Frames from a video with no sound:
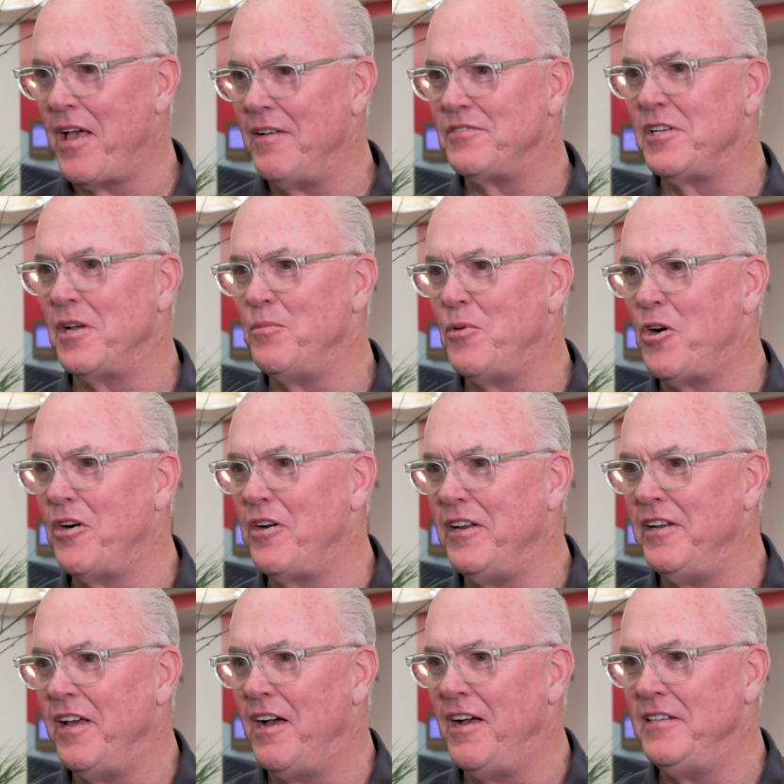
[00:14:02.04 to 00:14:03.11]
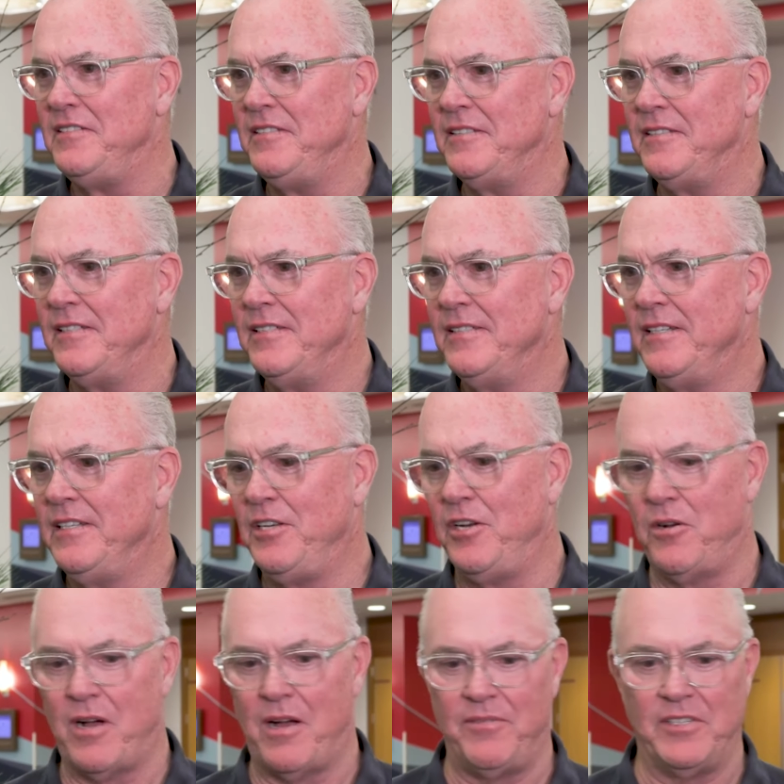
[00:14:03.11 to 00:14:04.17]
have something already done, you
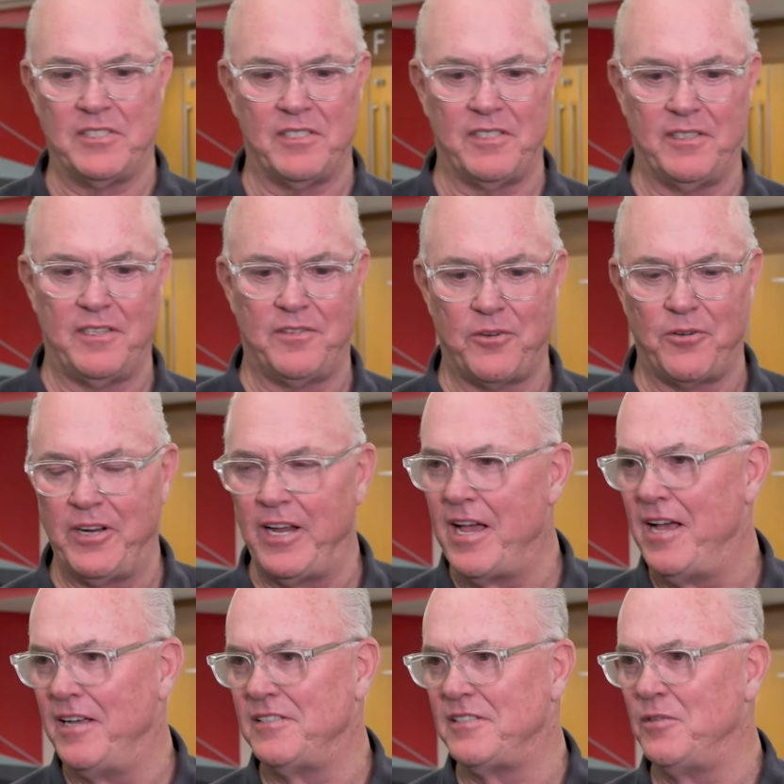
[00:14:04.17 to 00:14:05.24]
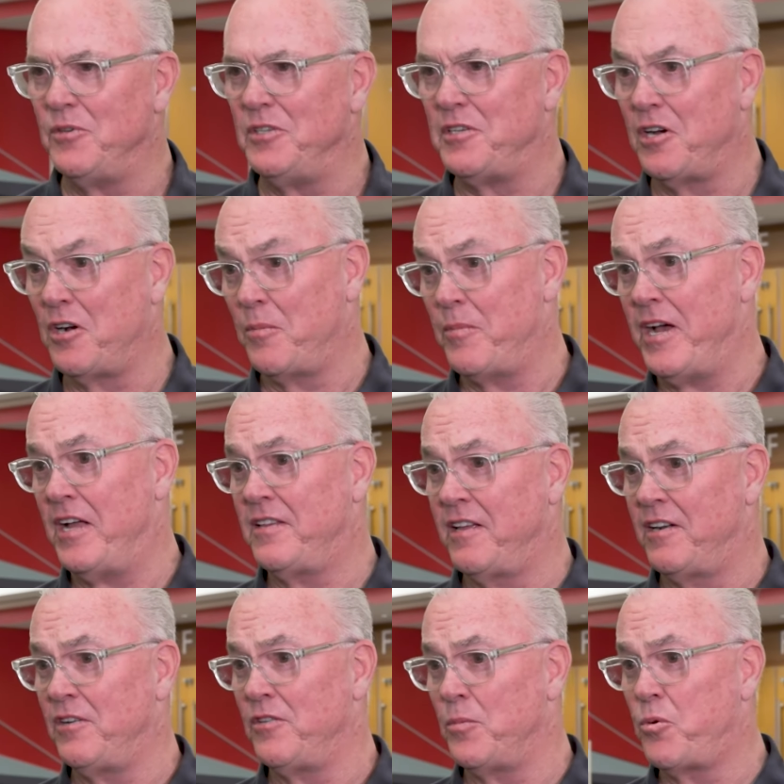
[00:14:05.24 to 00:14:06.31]
know, obviously the three guys that we talk about
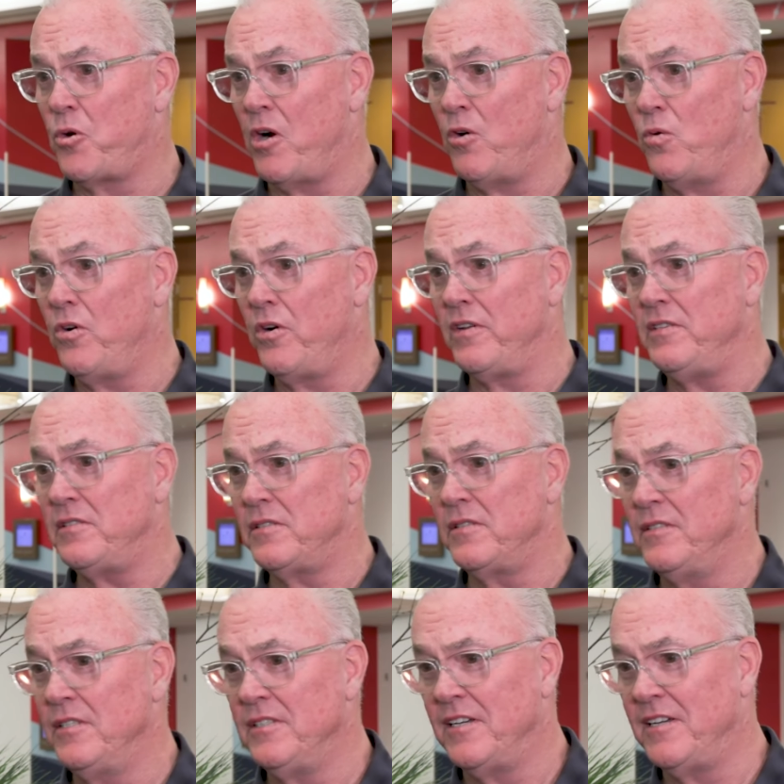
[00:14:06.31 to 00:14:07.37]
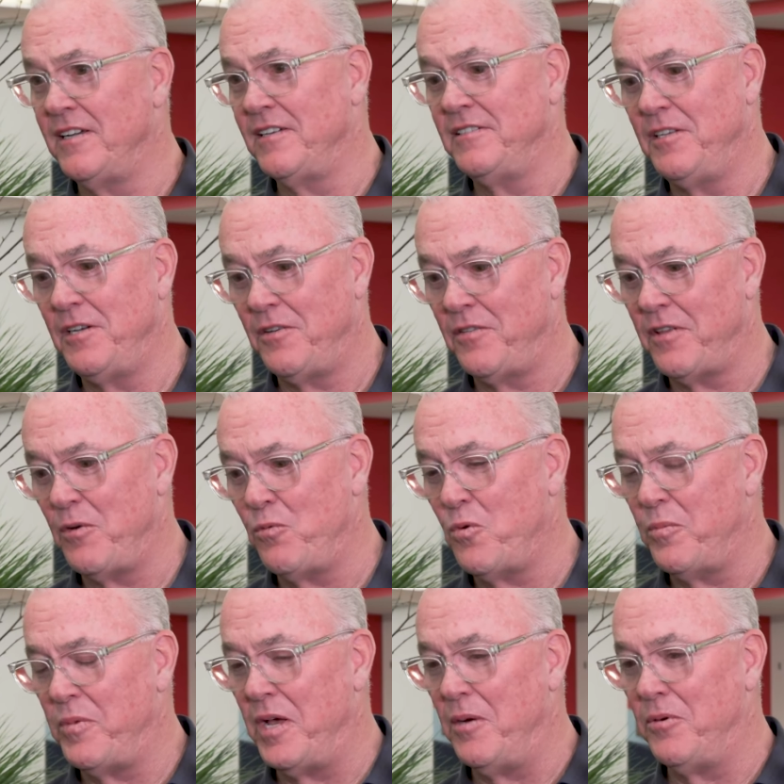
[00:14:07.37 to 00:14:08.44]
that are the priorities, uh, you know, they
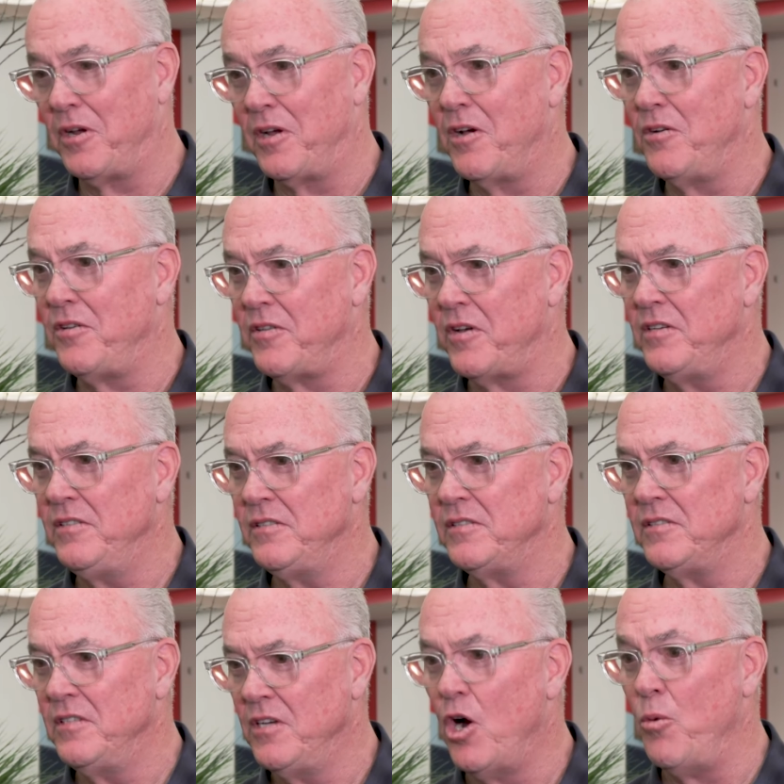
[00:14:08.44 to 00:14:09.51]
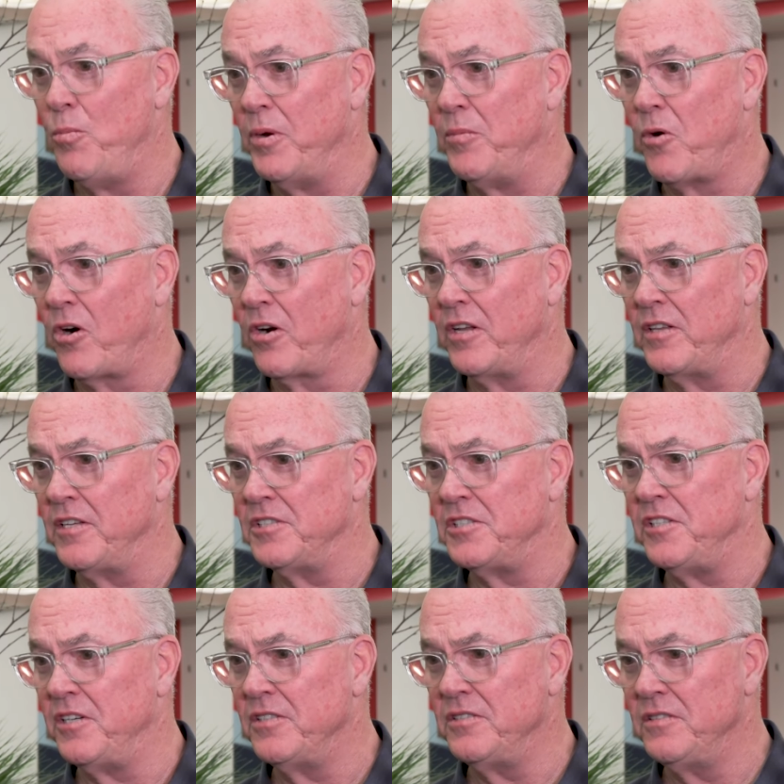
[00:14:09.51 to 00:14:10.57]
won't be able to go to the open market this
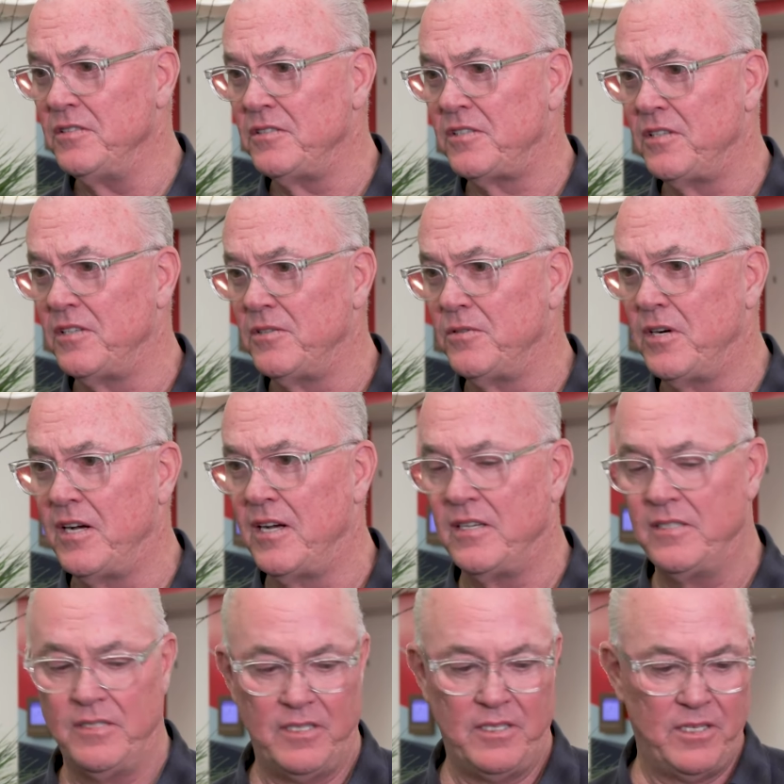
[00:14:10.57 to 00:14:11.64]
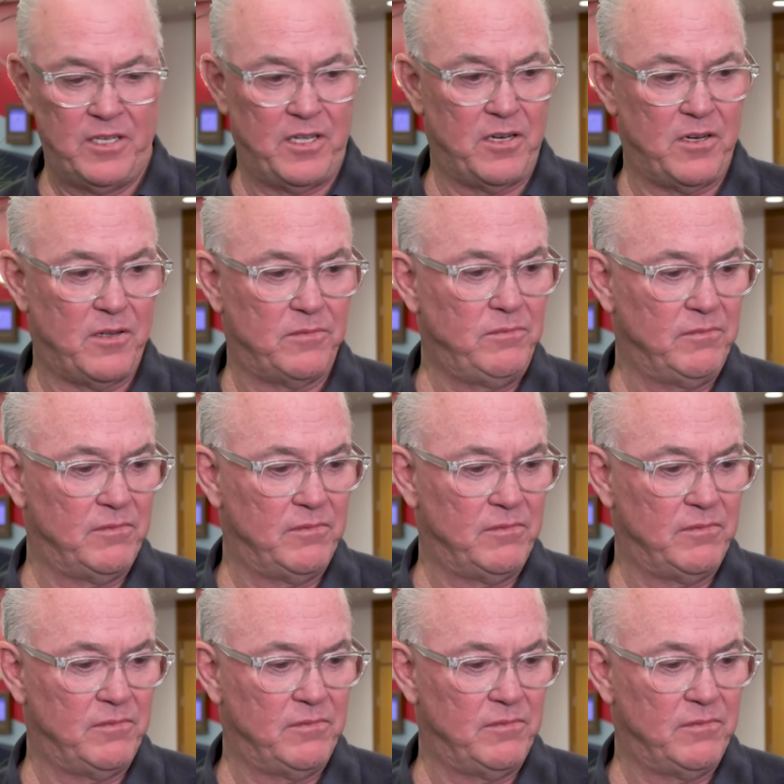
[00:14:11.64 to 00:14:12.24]
year. So, uh, you know,